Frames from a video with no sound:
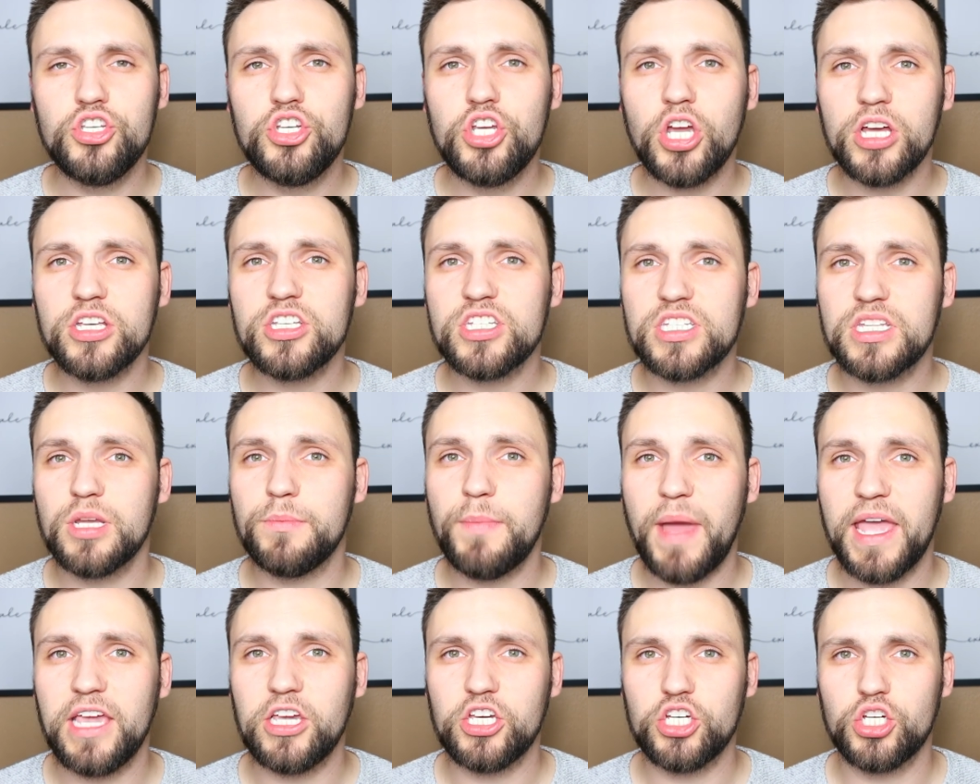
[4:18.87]
just
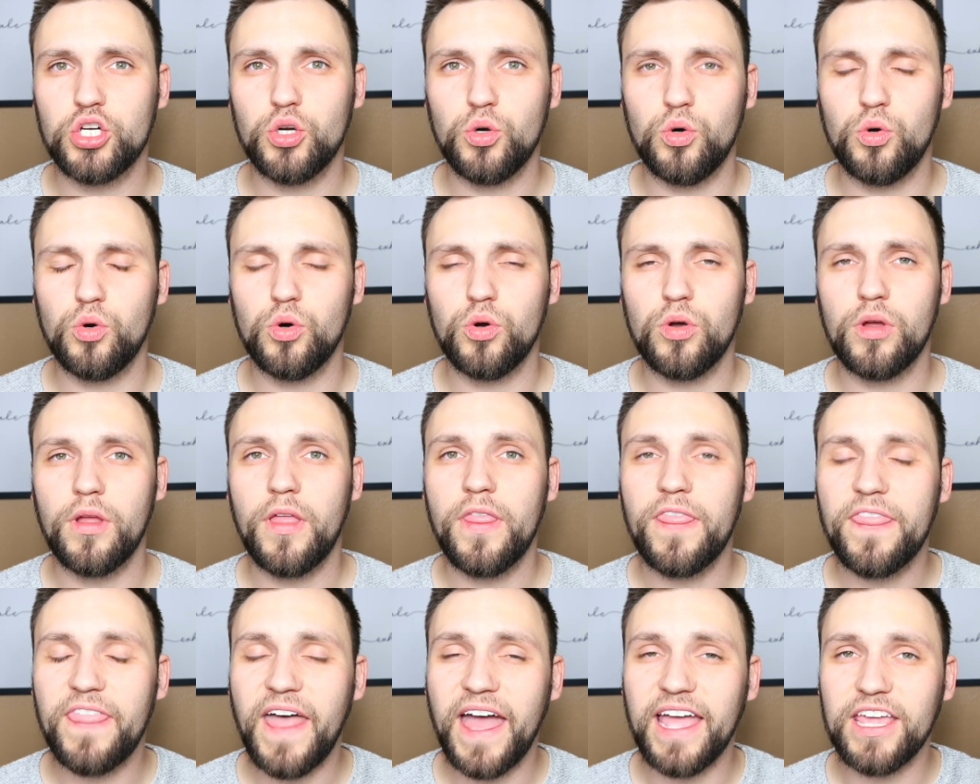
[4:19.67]
to make sure
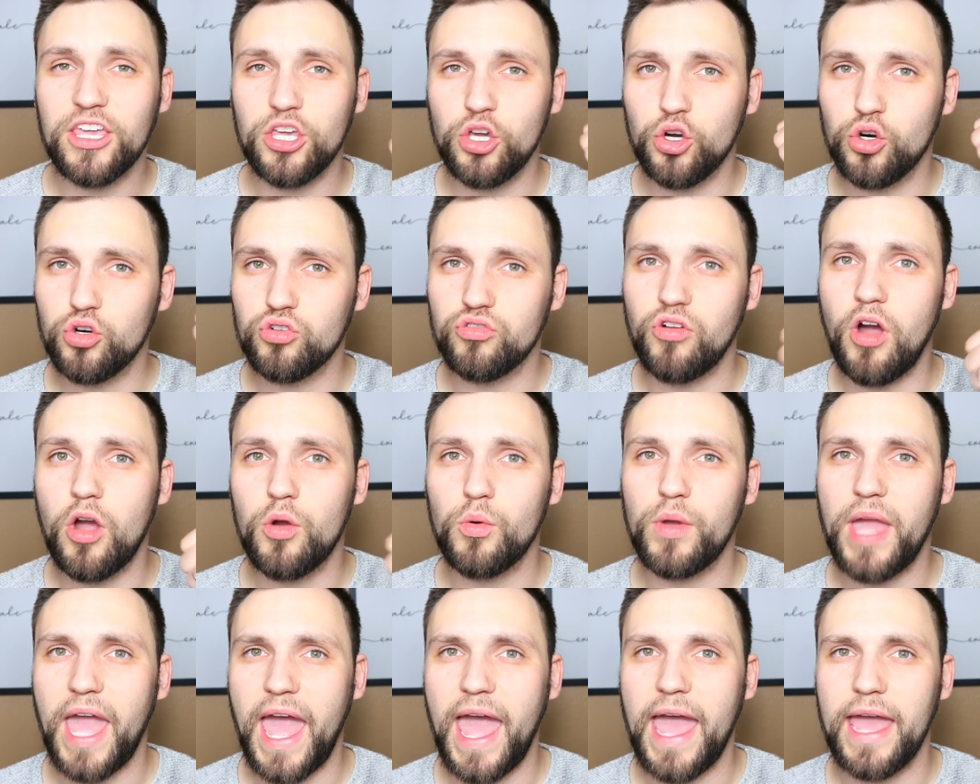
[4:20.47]
that you're
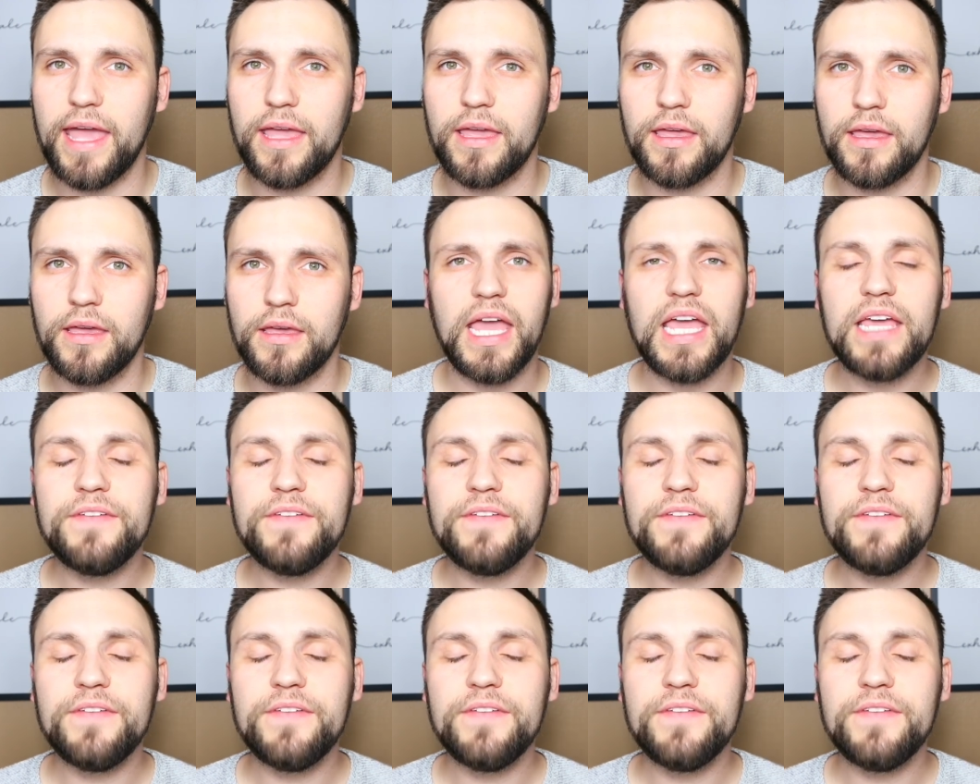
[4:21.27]
okay.